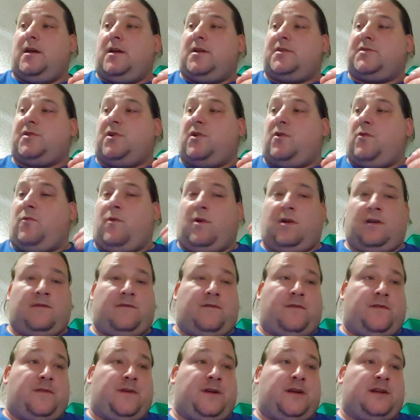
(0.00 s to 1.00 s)
So one of
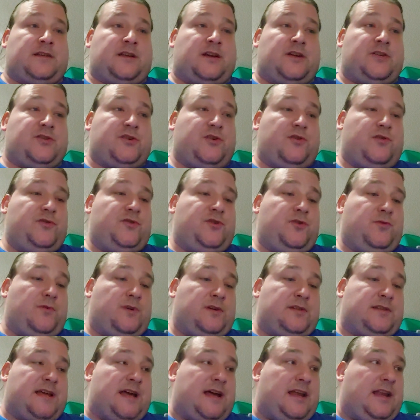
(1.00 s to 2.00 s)
the things I showed you
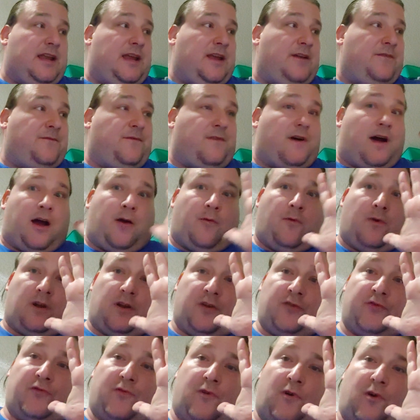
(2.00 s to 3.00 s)
was that if I
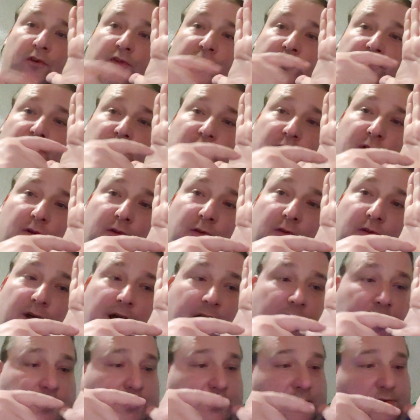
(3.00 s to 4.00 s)
want to draw a circle,
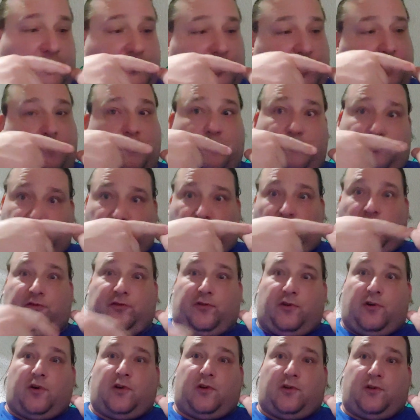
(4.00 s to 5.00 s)
I say draw a
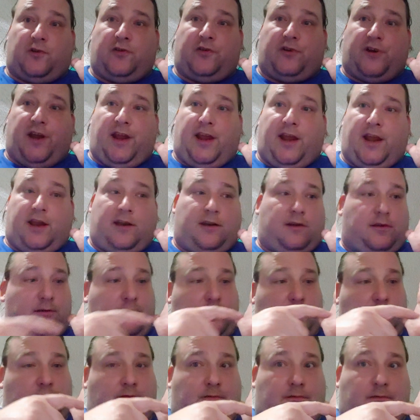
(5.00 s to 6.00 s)
circle on your hand.
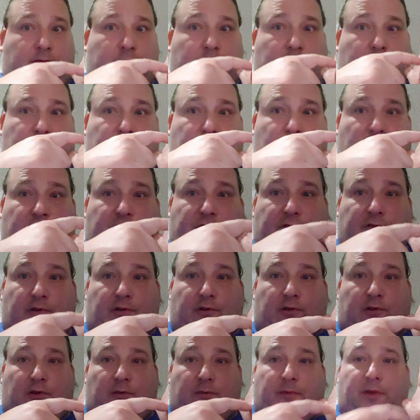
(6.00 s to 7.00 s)
Well, I draw a
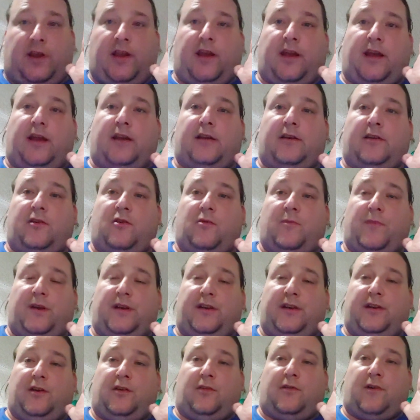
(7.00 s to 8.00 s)
circle on my hand, no
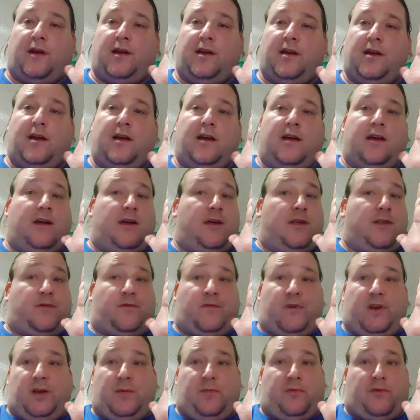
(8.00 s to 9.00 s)
big deal, right?
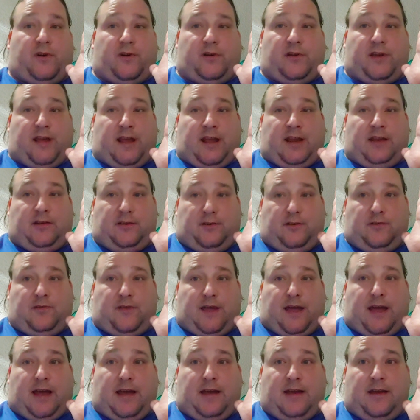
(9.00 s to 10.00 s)
3D printer can't do
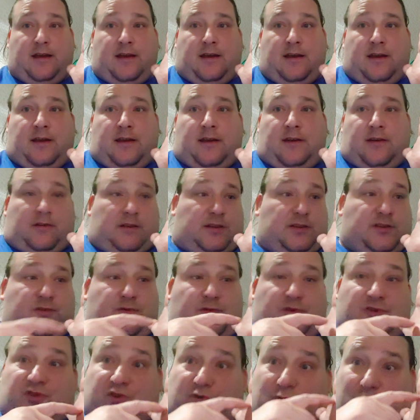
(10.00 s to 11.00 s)
that. Now let's do
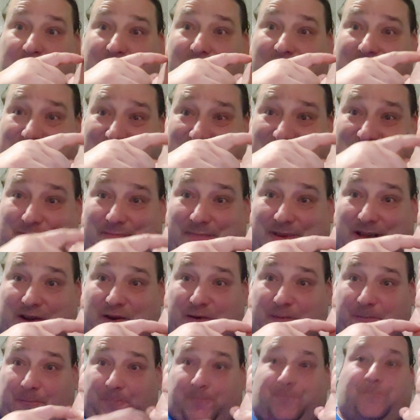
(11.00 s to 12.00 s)
a square, that's
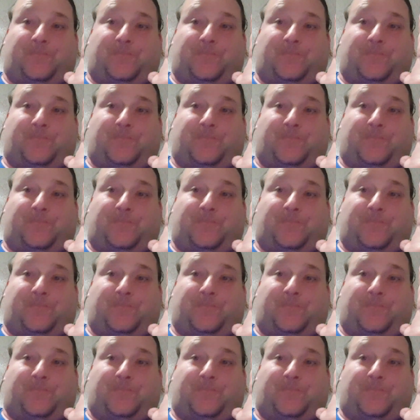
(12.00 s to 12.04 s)
better.